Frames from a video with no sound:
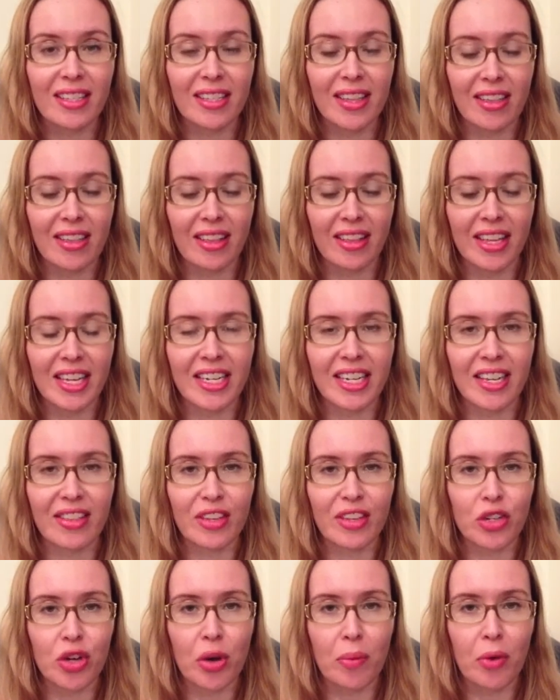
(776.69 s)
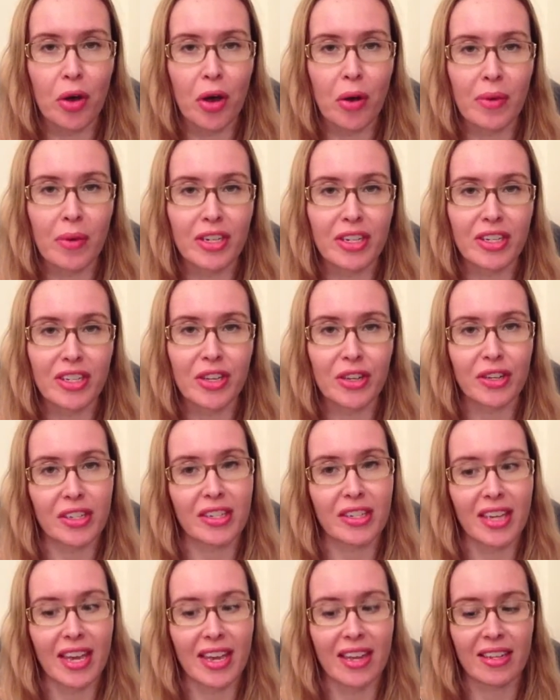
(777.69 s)
that the lady in the shop got, which is a good
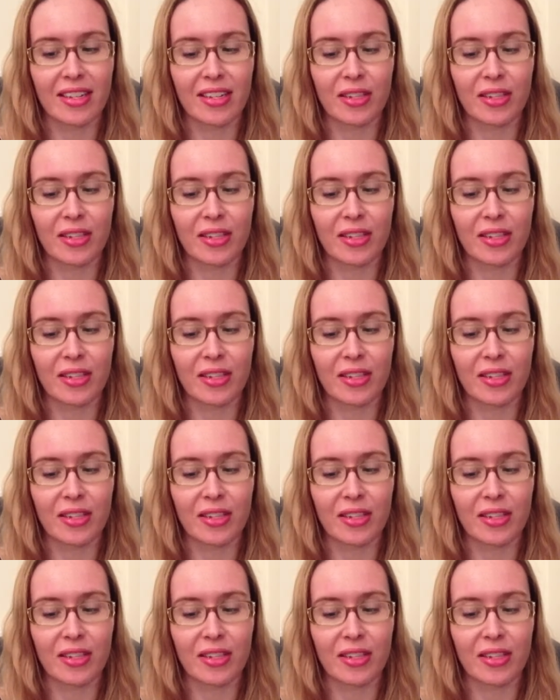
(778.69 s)
sign.